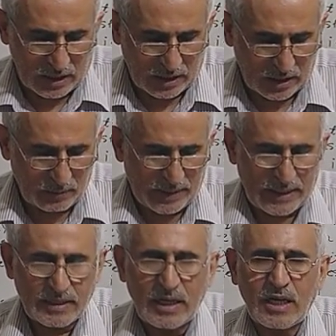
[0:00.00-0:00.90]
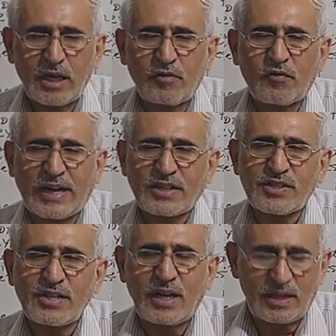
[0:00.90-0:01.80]
by the
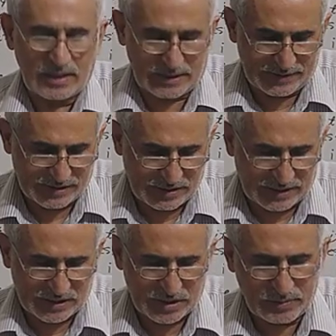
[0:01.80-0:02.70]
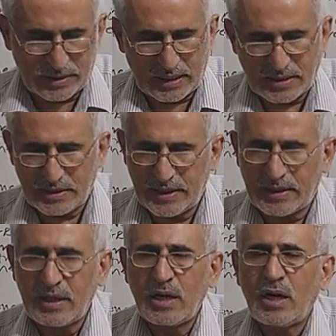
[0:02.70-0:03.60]
fractional distillation because
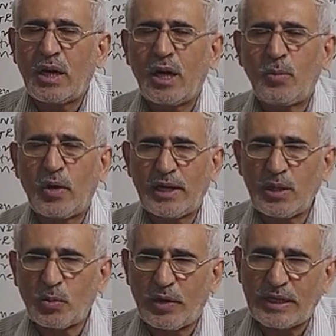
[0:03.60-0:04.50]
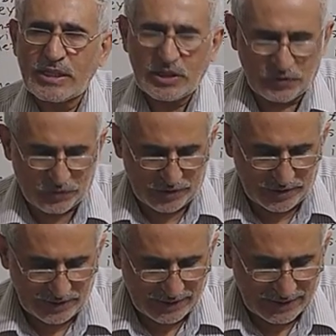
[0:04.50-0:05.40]
their boiling point is
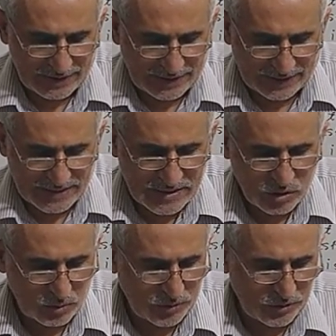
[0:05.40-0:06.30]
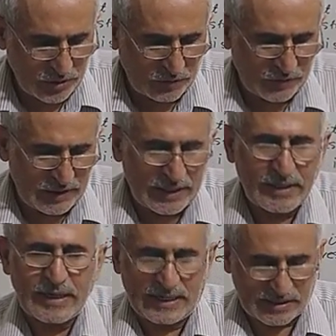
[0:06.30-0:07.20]
different, gas chromatography, and